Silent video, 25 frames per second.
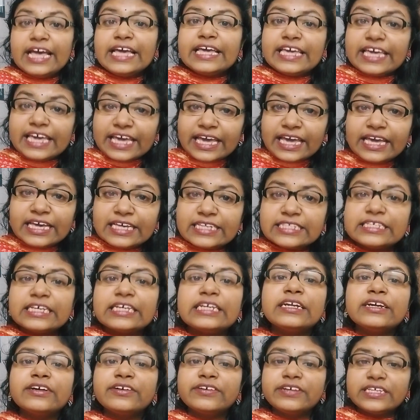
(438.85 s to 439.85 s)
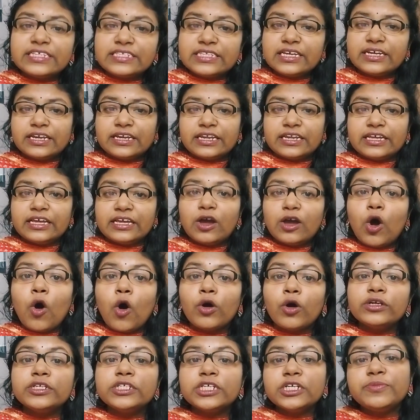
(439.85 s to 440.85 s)
He is increasingly
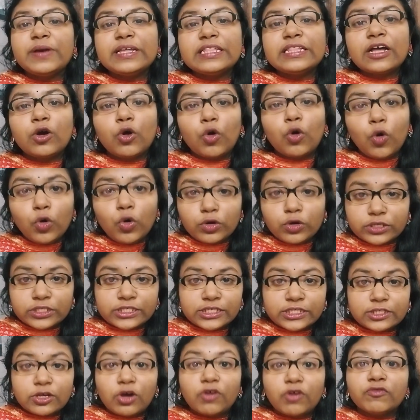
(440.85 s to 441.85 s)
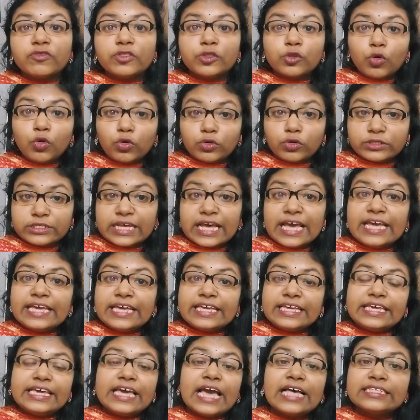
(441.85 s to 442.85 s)
haunted by the ghosts of those
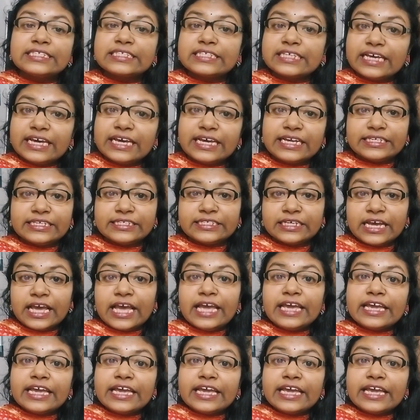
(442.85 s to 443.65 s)
he has killed,